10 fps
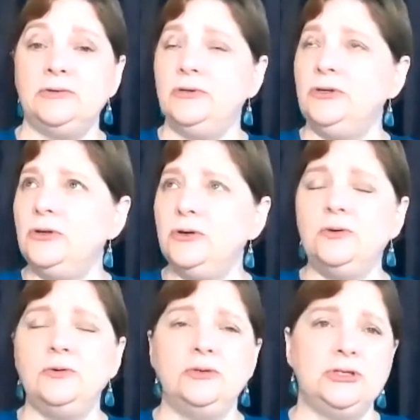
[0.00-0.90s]

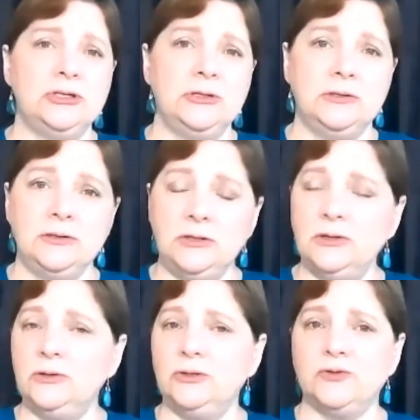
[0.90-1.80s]
huge,
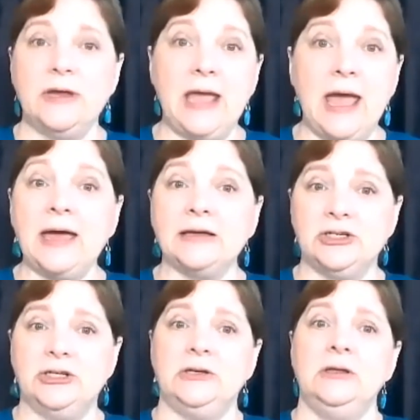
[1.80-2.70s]
huge
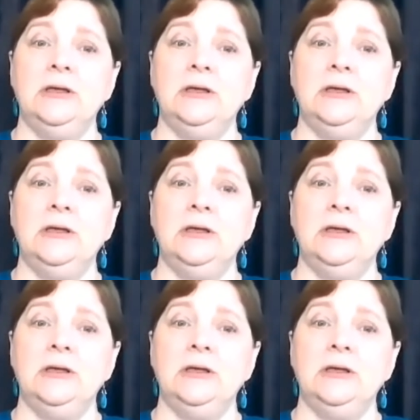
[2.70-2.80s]
reaction